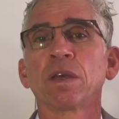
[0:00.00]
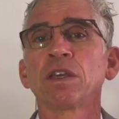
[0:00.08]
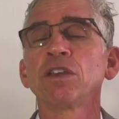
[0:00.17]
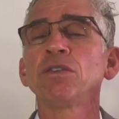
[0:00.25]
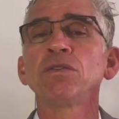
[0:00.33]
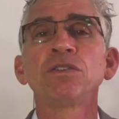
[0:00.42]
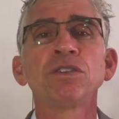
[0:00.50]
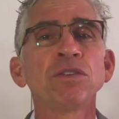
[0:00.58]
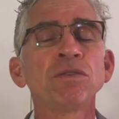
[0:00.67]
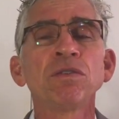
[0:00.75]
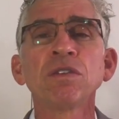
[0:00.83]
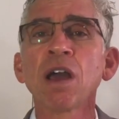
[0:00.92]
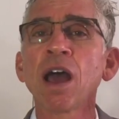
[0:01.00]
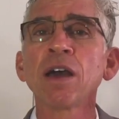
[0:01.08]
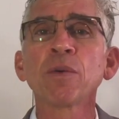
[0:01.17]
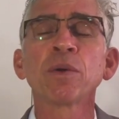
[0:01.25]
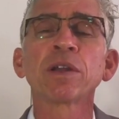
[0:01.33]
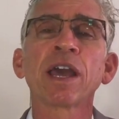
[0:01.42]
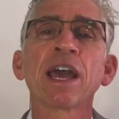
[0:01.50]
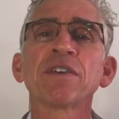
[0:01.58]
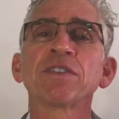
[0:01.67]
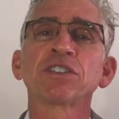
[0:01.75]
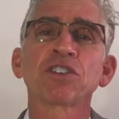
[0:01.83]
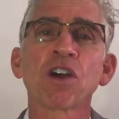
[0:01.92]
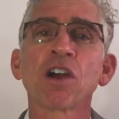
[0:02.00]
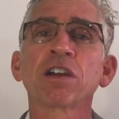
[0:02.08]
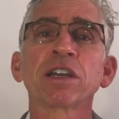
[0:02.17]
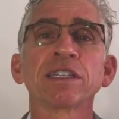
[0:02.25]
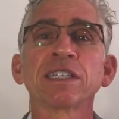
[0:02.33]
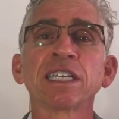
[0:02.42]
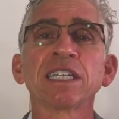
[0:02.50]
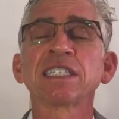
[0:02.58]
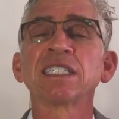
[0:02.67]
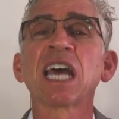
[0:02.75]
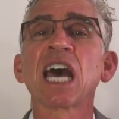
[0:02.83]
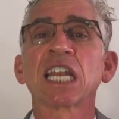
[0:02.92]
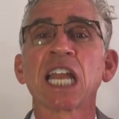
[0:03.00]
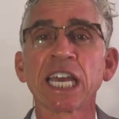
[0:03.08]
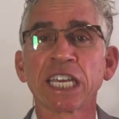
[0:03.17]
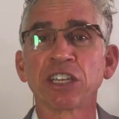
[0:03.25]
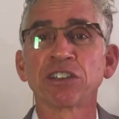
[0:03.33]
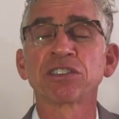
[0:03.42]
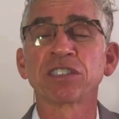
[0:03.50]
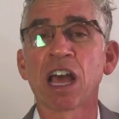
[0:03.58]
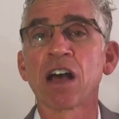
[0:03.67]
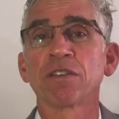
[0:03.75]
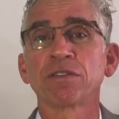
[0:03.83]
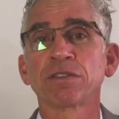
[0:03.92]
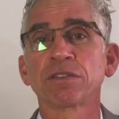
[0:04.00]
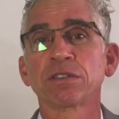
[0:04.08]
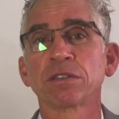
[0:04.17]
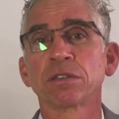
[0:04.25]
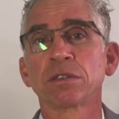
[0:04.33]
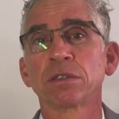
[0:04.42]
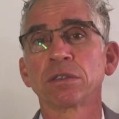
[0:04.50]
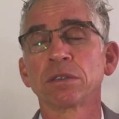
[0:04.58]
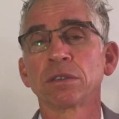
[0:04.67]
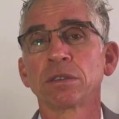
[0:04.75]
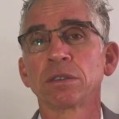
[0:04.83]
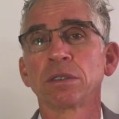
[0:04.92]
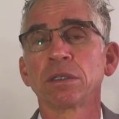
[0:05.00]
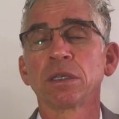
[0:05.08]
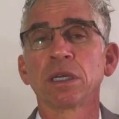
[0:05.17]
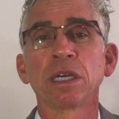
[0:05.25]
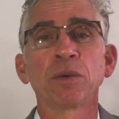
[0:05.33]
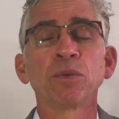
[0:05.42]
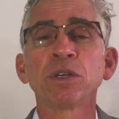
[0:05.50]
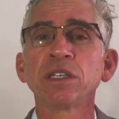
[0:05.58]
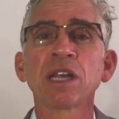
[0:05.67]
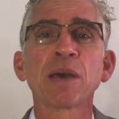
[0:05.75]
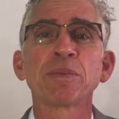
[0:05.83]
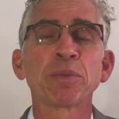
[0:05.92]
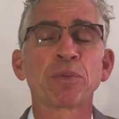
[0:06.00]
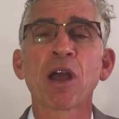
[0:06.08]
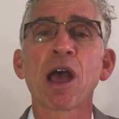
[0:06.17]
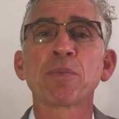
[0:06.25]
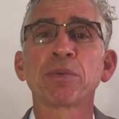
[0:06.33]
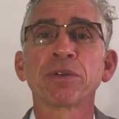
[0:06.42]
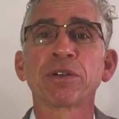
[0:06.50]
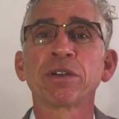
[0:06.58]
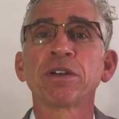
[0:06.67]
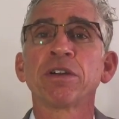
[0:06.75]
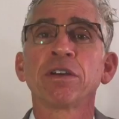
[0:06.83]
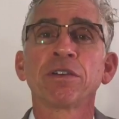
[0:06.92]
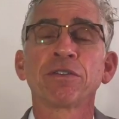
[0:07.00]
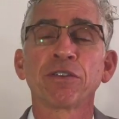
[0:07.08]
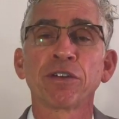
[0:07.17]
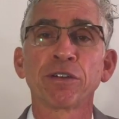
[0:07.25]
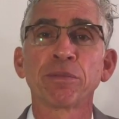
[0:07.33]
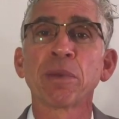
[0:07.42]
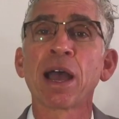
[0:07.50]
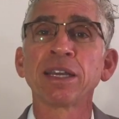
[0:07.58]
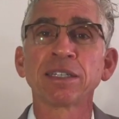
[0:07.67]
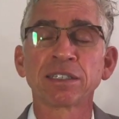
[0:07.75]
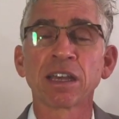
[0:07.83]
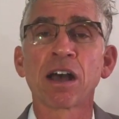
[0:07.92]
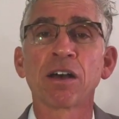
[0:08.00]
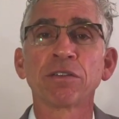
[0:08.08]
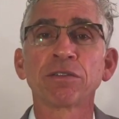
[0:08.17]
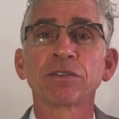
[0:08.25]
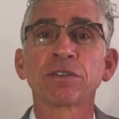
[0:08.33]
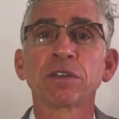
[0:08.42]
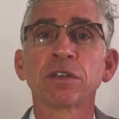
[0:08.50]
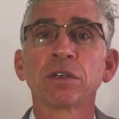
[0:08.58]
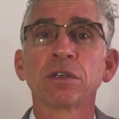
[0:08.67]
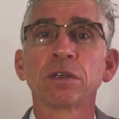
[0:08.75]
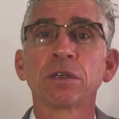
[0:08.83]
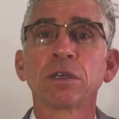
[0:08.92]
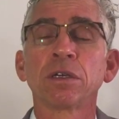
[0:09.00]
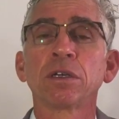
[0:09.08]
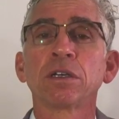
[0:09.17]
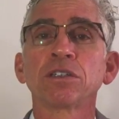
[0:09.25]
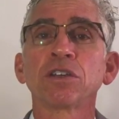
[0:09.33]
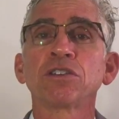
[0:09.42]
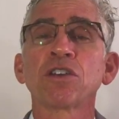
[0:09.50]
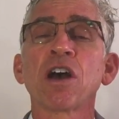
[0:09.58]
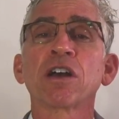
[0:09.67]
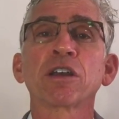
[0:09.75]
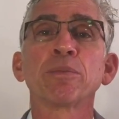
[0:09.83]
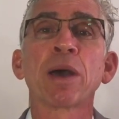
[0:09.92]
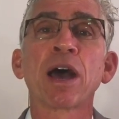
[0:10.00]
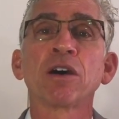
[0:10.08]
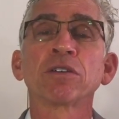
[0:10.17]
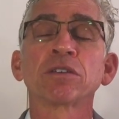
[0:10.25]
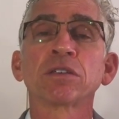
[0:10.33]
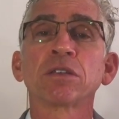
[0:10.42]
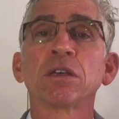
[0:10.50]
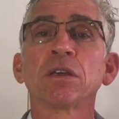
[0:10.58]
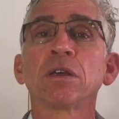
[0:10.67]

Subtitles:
You do not want to have a target that is not like yourself. It would not be proper for myself to talk about